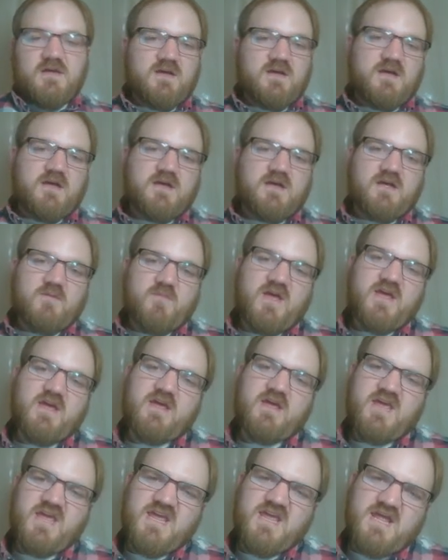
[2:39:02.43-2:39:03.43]
And
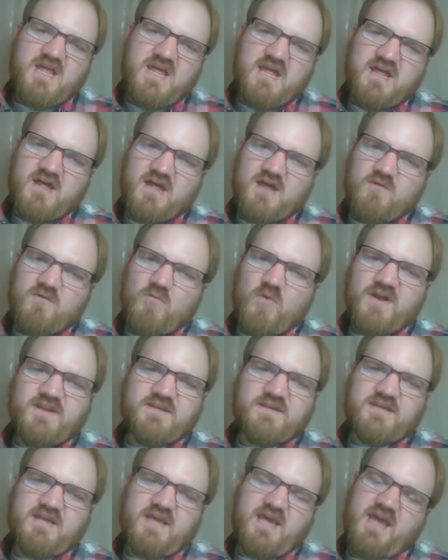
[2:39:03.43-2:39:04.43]

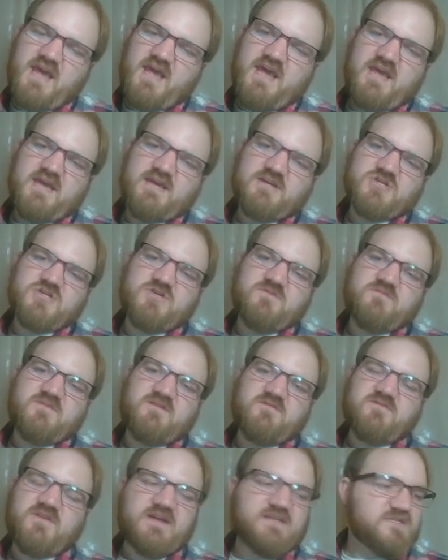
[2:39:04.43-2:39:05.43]
1K should
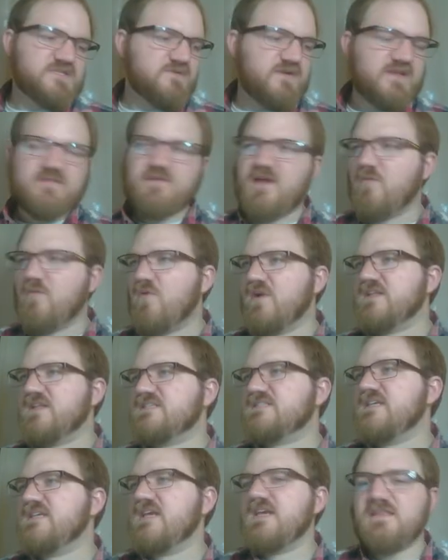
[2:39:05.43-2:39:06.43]
be fine. So I want
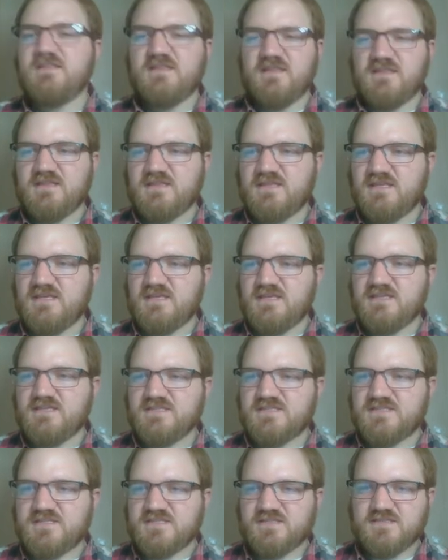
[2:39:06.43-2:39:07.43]
to say that
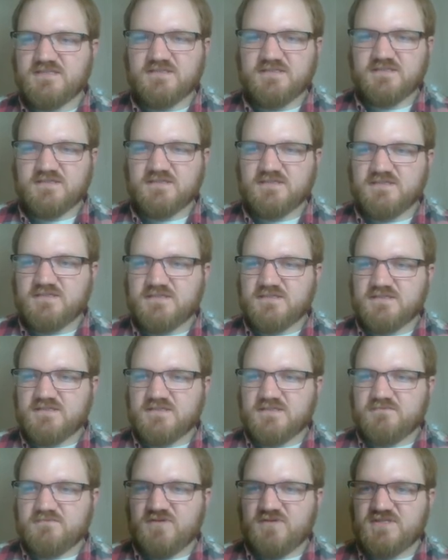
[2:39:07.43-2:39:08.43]
these
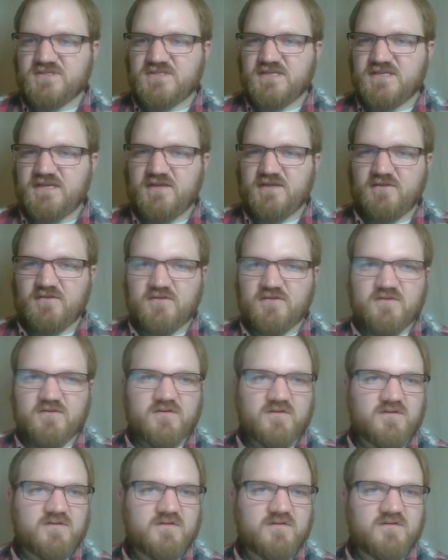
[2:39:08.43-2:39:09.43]

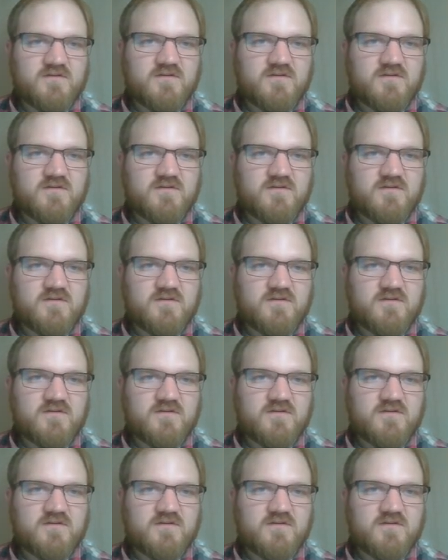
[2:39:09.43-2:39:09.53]
particular